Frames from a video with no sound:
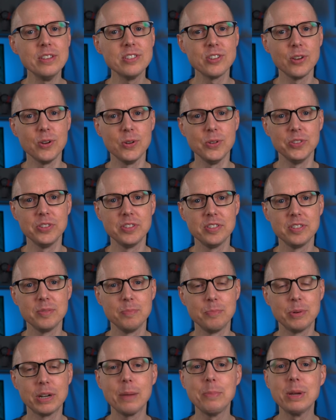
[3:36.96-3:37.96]
of salt,
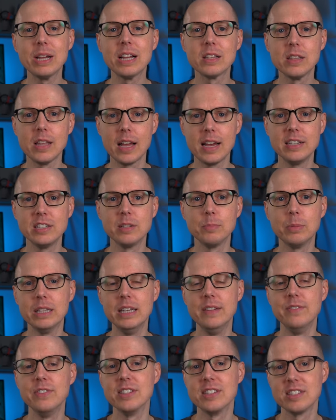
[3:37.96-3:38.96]
but I'm inclined to
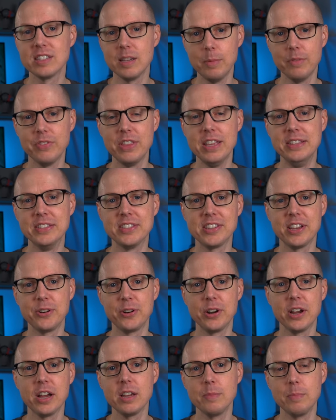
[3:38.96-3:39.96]
believe some of the
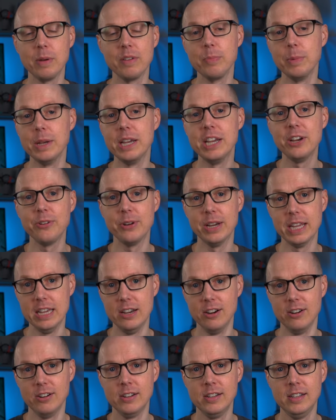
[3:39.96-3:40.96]
insider hype I've been hearing
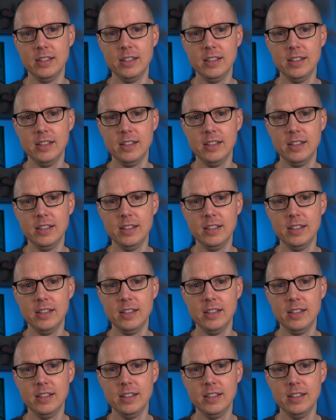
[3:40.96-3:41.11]
here.